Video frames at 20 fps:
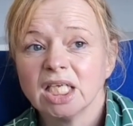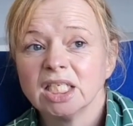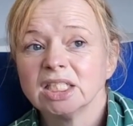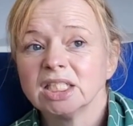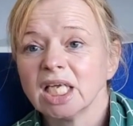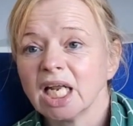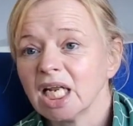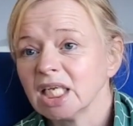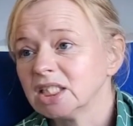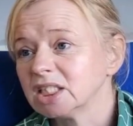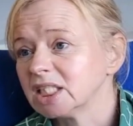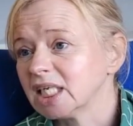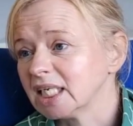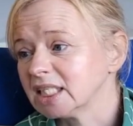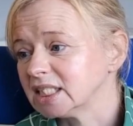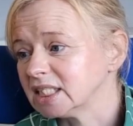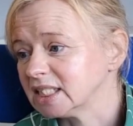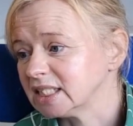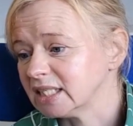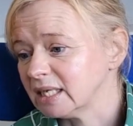Shall I just
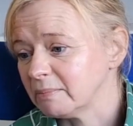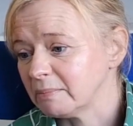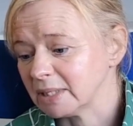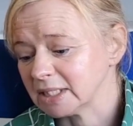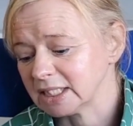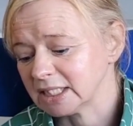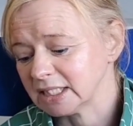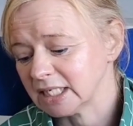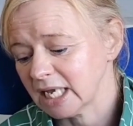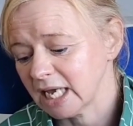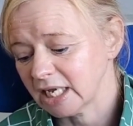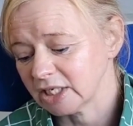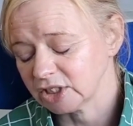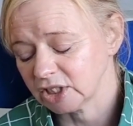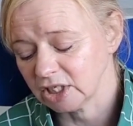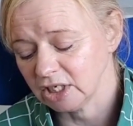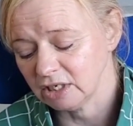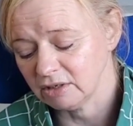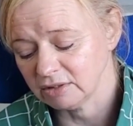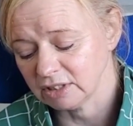let it sit in my stash
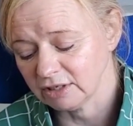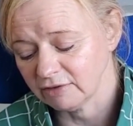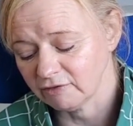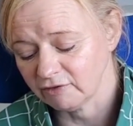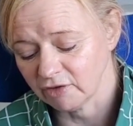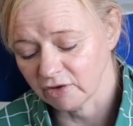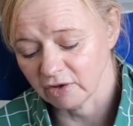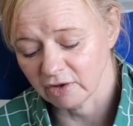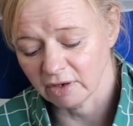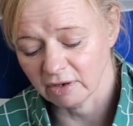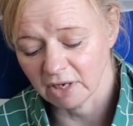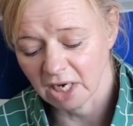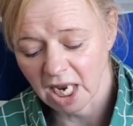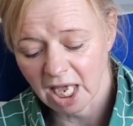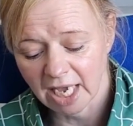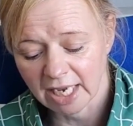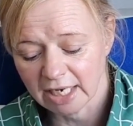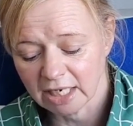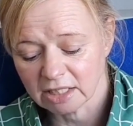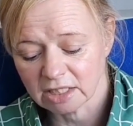and use it for
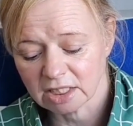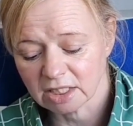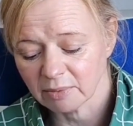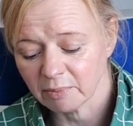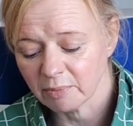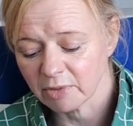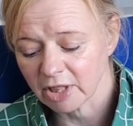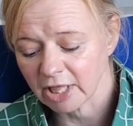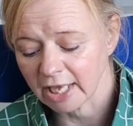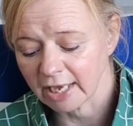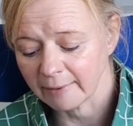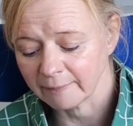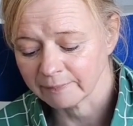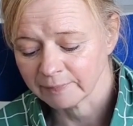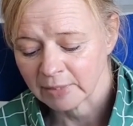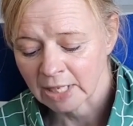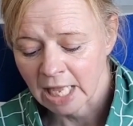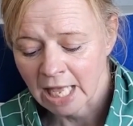lining something?